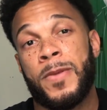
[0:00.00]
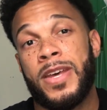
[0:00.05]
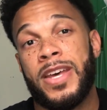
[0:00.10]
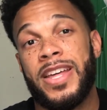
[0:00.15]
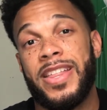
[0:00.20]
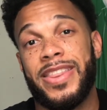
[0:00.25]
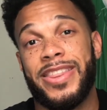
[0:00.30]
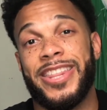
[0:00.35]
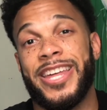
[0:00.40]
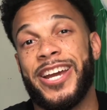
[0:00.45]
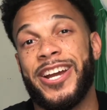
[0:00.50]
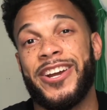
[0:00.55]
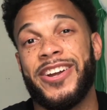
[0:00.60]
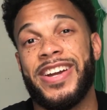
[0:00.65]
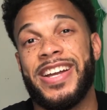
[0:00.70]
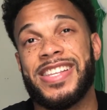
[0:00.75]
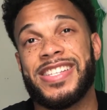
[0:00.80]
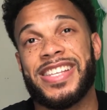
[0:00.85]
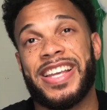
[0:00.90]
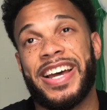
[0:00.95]
There
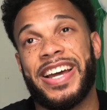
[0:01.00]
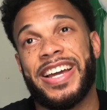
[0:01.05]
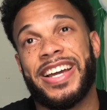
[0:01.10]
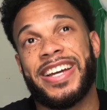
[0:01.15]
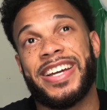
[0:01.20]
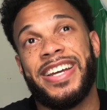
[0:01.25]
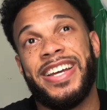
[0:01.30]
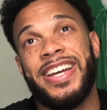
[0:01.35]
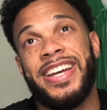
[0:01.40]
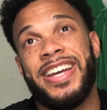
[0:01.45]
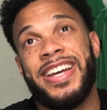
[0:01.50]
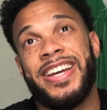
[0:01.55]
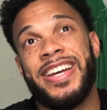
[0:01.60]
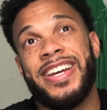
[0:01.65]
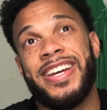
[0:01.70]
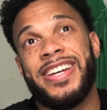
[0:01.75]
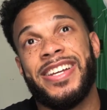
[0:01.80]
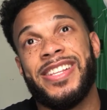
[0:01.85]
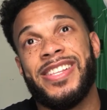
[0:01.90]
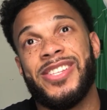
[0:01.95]
is like,
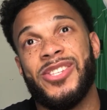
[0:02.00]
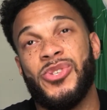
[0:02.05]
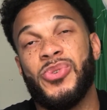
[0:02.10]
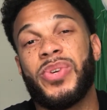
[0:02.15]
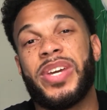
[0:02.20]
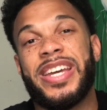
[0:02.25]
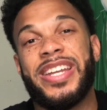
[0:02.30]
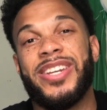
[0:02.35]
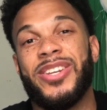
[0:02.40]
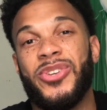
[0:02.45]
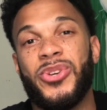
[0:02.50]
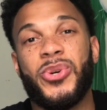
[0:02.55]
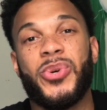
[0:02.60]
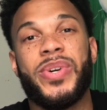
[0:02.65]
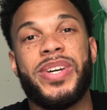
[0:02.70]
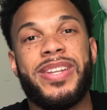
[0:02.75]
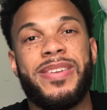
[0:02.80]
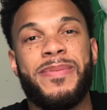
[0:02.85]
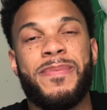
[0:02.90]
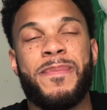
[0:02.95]
you can do
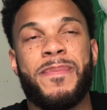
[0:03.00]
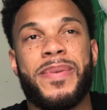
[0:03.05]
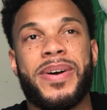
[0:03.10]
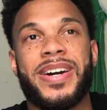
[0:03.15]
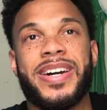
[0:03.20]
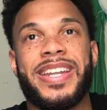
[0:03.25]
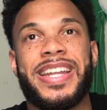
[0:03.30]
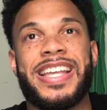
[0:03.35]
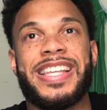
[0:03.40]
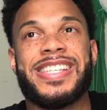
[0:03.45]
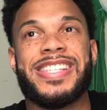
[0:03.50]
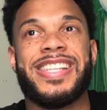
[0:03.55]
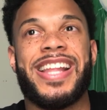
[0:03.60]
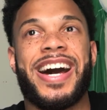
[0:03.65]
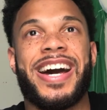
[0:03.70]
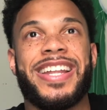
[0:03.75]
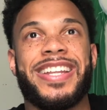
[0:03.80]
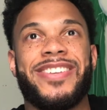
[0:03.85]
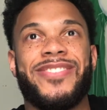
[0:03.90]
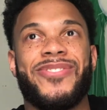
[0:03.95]
it, but it's
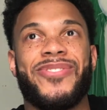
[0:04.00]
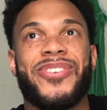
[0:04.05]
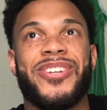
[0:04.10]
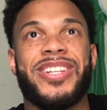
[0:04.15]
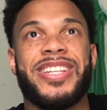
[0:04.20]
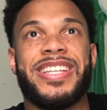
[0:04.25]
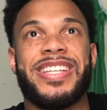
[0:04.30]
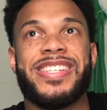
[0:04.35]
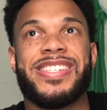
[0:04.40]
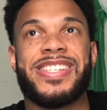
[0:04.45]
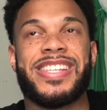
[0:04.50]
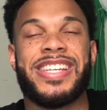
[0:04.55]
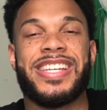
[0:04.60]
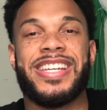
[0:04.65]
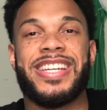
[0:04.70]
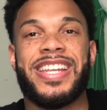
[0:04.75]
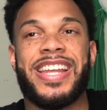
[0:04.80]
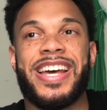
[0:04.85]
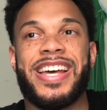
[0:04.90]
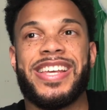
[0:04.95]
not really
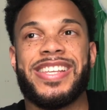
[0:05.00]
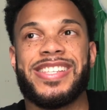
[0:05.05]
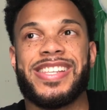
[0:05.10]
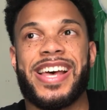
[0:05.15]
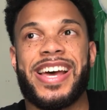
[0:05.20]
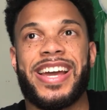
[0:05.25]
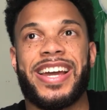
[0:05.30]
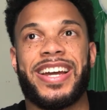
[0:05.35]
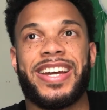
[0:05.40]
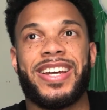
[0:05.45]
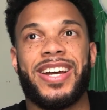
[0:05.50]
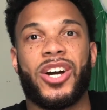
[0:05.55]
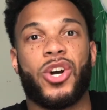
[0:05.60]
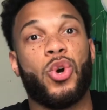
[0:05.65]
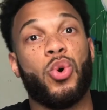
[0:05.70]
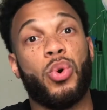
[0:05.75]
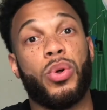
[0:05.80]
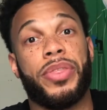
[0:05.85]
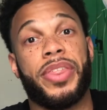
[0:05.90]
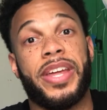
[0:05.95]
seen as like a
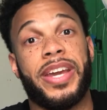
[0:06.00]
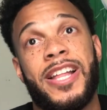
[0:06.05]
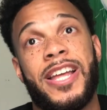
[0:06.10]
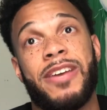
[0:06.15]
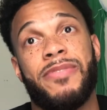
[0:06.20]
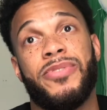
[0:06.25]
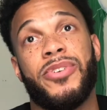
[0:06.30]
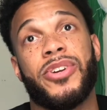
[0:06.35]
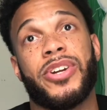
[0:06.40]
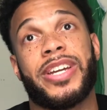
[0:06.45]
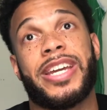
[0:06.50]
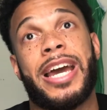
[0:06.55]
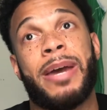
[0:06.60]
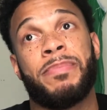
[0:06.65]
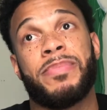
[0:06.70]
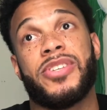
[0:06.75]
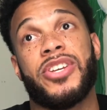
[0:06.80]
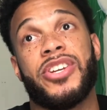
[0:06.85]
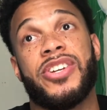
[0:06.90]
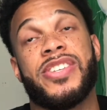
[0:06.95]
cool thing. If you're kept
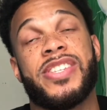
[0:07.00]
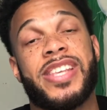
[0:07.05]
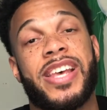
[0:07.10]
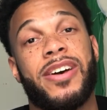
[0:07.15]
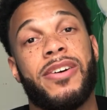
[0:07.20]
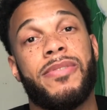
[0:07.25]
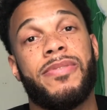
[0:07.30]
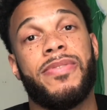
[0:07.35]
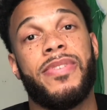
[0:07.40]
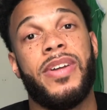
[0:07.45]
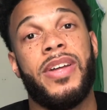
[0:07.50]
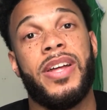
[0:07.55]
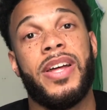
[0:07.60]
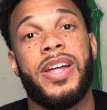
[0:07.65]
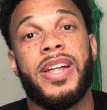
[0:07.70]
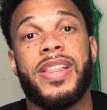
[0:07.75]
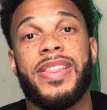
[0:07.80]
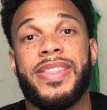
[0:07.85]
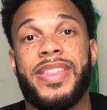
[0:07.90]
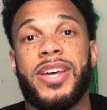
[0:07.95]
to yourself,
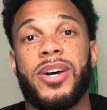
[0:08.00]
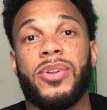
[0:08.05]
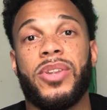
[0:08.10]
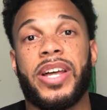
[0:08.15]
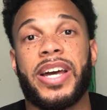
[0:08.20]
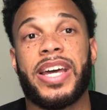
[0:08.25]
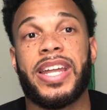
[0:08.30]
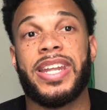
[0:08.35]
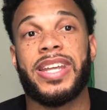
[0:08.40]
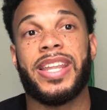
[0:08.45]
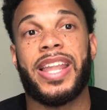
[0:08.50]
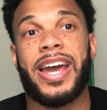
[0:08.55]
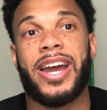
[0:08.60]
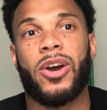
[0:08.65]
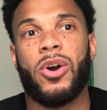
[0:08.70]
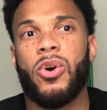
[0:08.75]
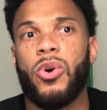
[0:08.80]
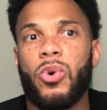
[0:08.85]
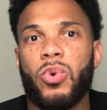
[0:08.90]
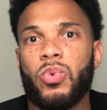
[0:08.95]
they'll look at it like,
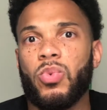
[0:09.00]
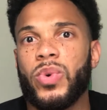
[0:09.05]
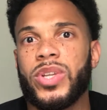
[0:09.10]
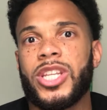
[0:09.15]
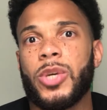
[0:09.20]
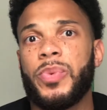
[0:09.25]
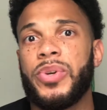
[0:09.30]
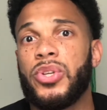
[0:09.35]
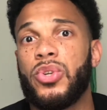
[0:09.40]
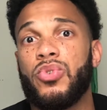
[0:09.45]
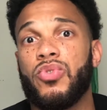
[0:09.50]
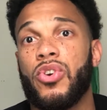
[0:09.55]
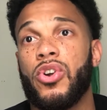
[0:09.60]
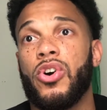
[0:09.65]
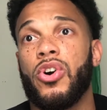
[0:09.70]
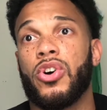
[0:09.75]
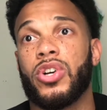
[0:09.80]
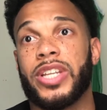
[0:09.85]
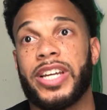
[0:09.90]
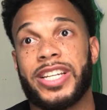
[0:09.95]
oh, what did we do
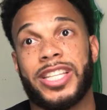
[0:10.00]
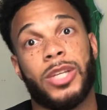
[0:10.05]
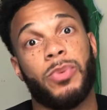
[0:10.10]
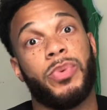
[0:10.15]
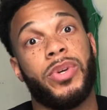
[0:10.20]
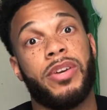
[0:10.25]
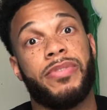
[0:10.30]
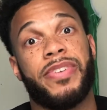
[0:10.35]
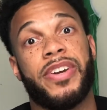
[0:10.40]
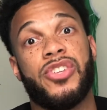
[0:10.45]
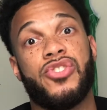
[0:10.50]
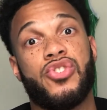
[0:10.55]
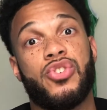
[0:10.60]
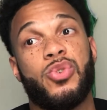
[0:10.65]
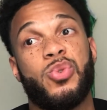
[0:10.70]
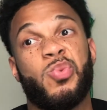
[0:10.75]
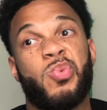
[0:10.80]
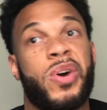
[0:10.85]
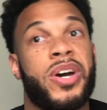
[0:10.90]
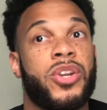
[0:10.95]
wrong? Like, did we offend
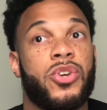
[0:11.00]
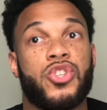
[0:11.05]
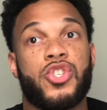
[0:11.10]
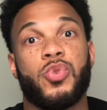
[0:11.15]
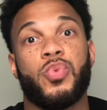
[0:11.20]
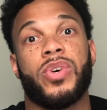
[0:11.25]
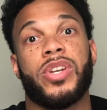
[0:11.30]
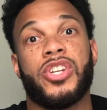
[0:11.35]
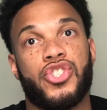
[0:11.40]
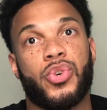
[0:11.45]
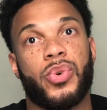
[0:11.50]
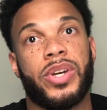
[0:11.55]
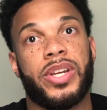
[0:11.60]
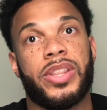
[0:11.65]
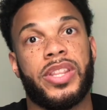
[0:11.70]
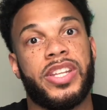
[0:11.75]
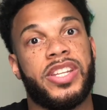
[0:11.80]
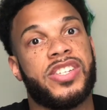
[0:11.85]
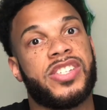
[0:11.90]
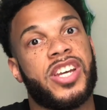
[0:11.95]
you? Why don't you want to join
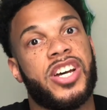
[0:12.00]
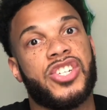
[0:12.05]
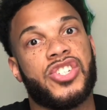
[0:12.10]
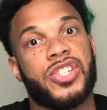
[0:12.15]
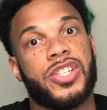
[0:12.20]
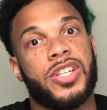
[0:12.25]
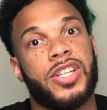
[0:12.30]
the discussion?